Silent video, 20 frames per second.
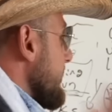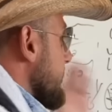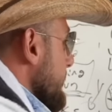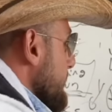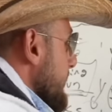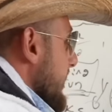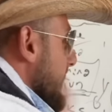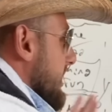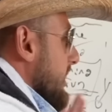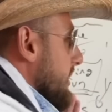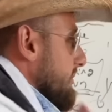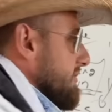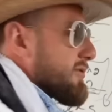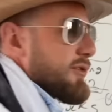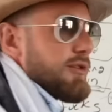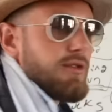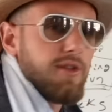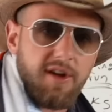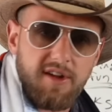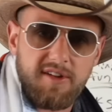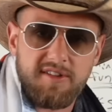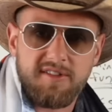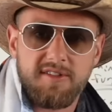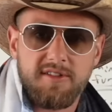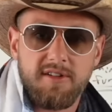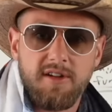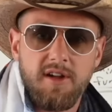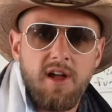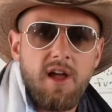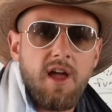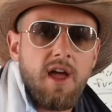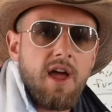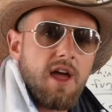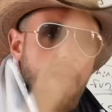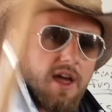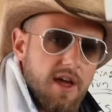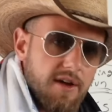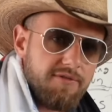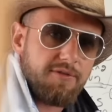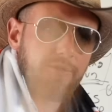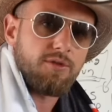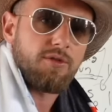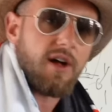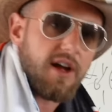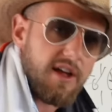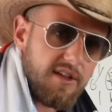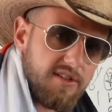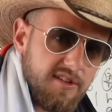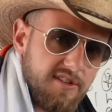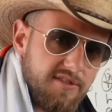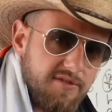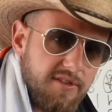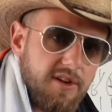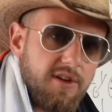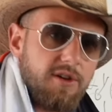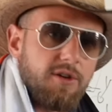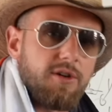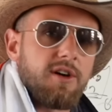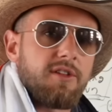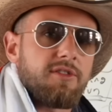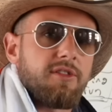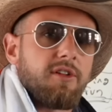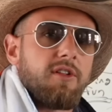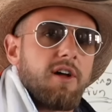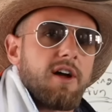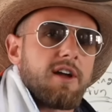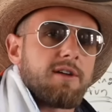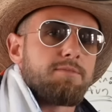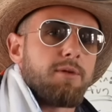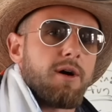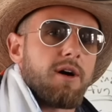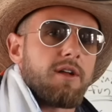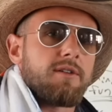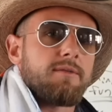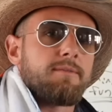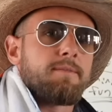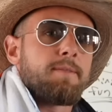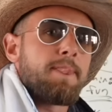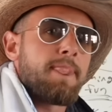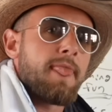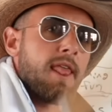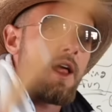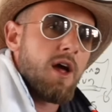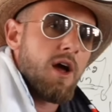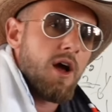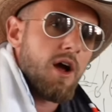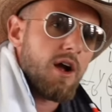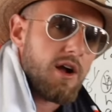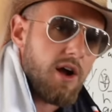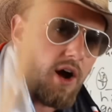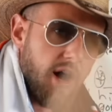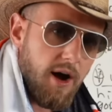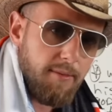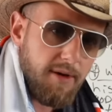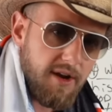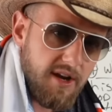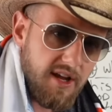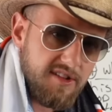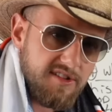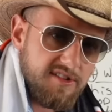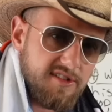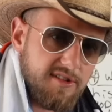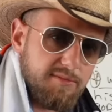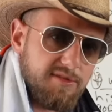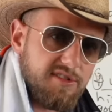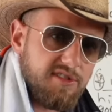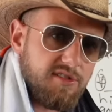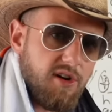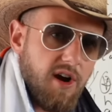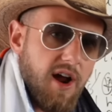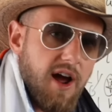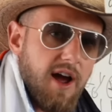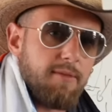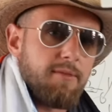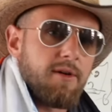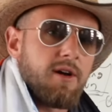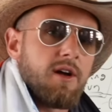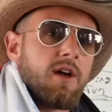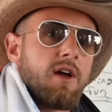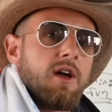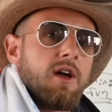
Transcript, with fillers: to make up for this. If you like this video, hit the like button, comment and subscribe,